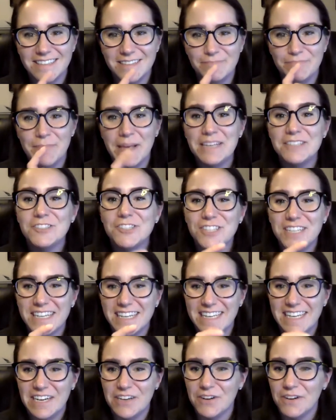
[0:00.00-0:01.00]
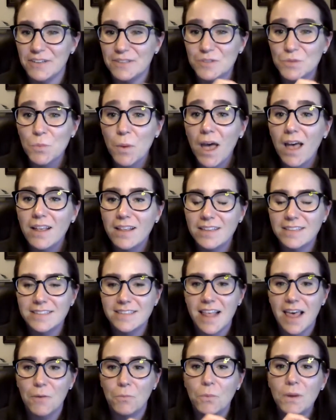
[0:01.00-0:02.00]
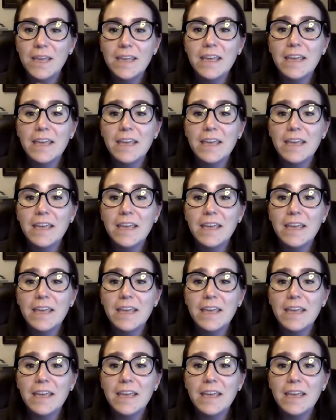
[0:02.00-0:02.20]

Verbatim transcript: mentioning here as well, is that we